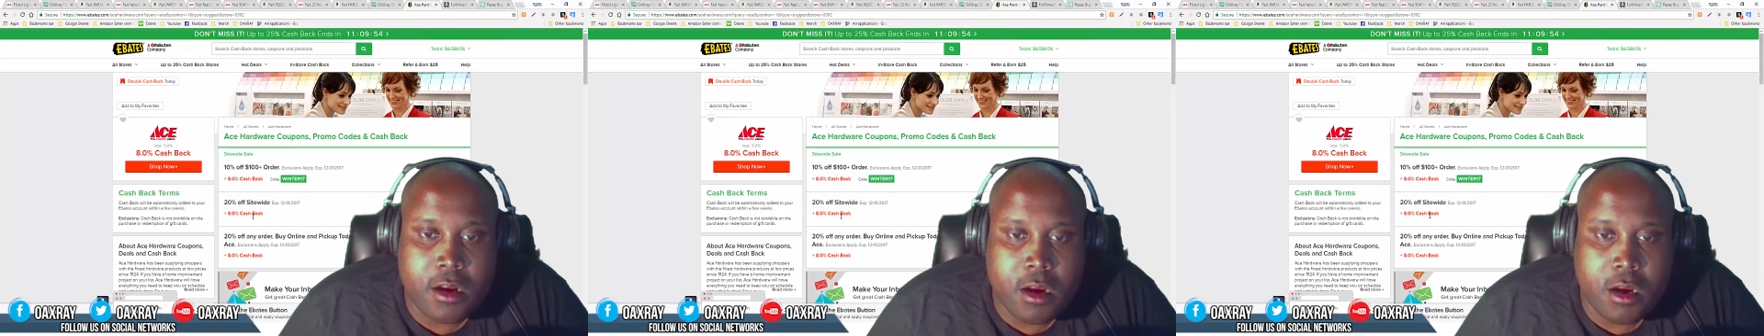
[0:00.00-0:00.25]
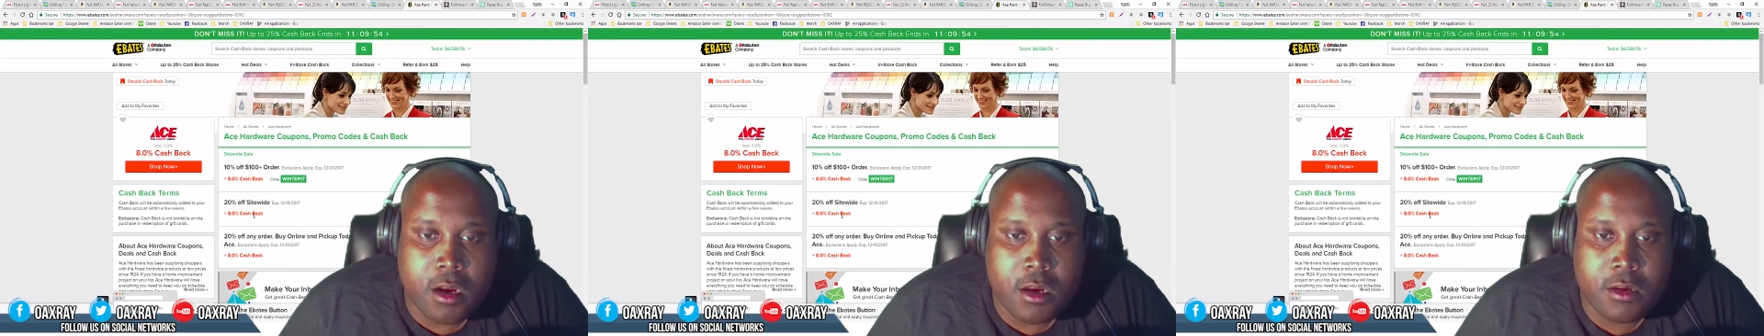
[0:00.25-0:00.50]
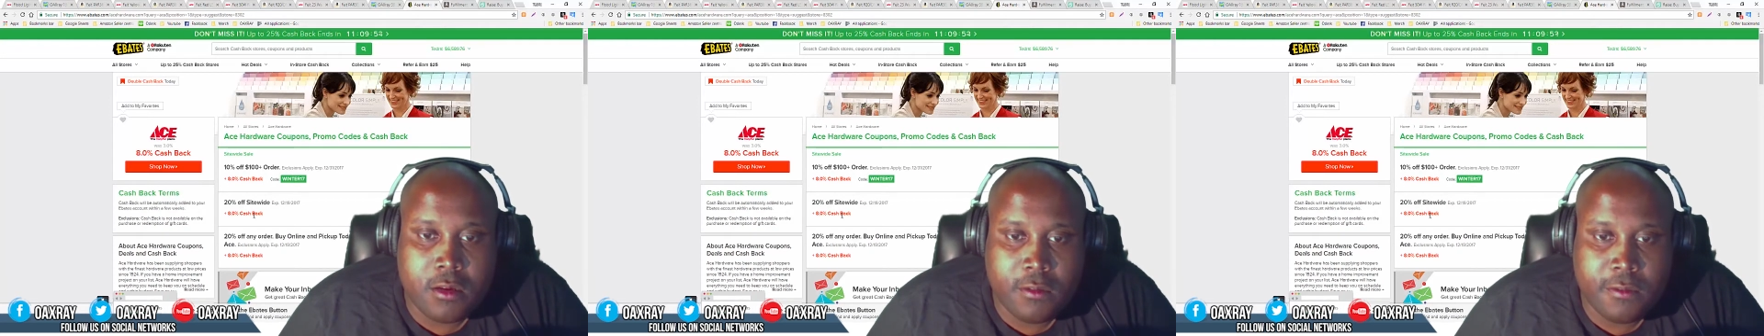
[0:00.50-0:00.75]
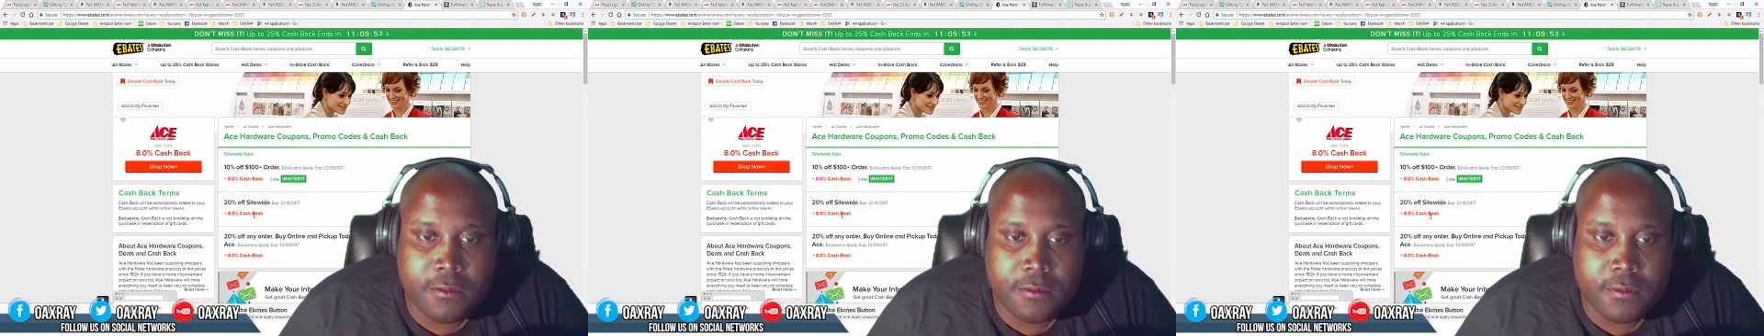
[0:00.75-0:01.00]

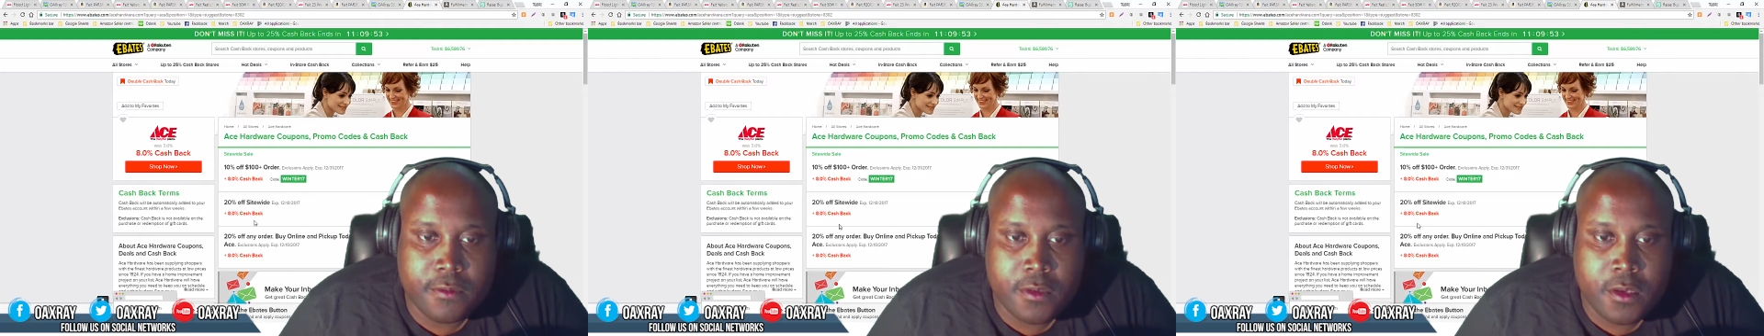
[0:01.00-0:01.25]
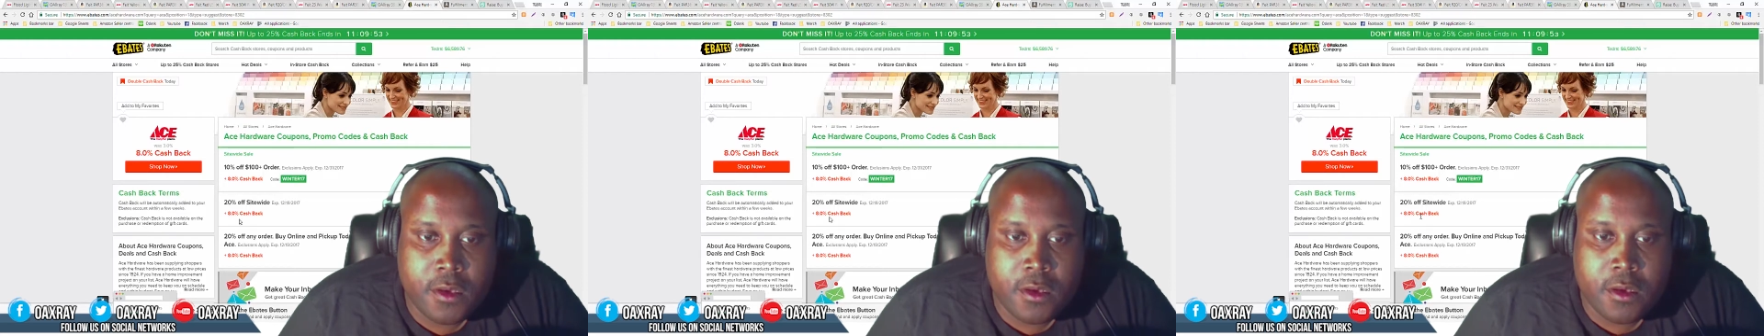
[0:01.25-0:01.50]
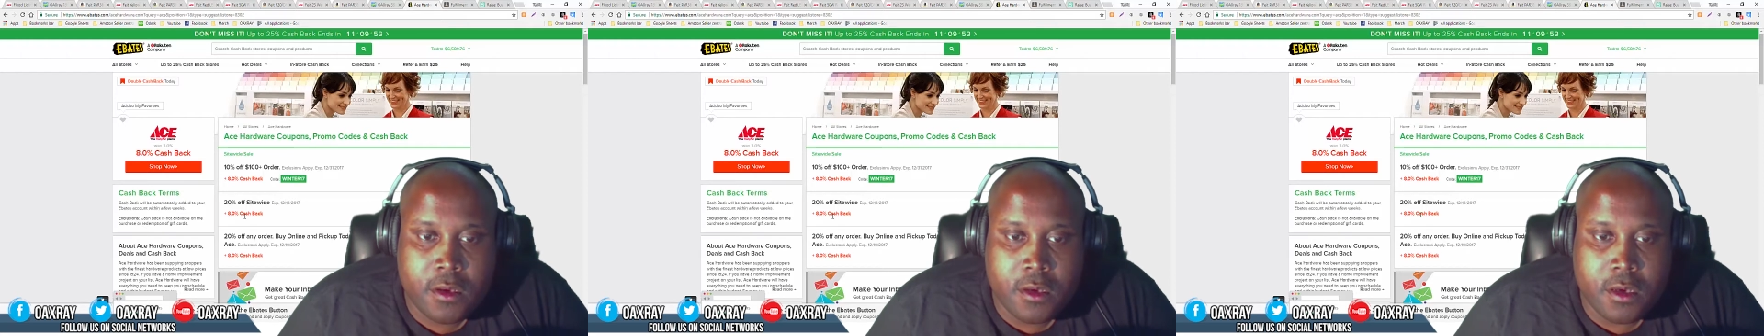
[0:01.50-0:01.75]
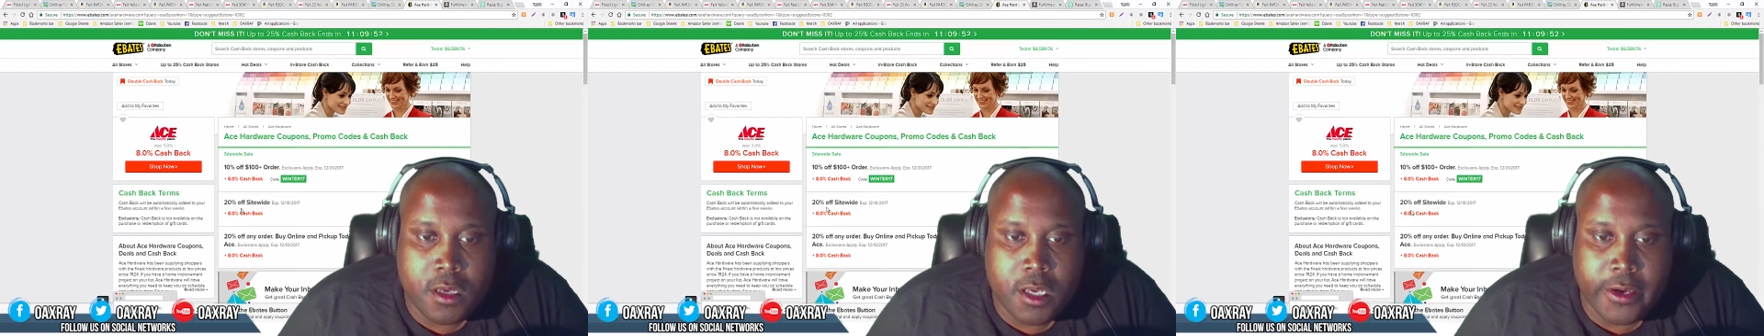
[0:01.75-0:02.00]
off,
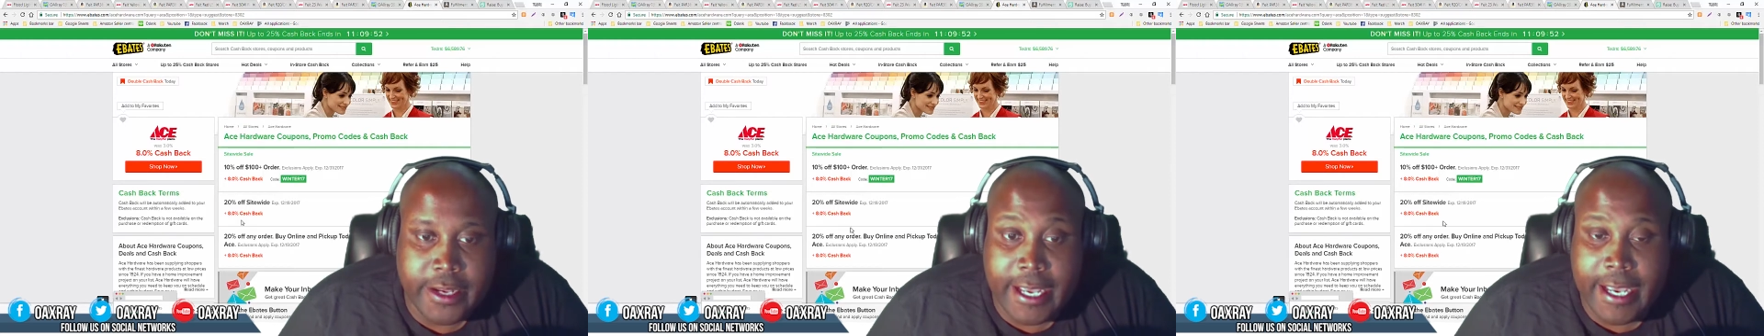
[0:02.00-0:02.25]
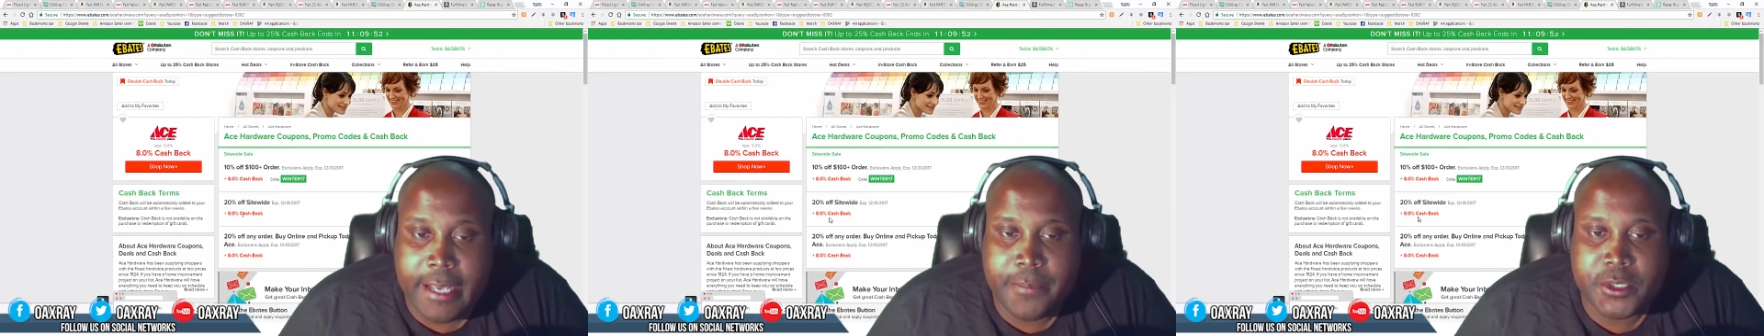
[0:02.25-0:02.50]
okay,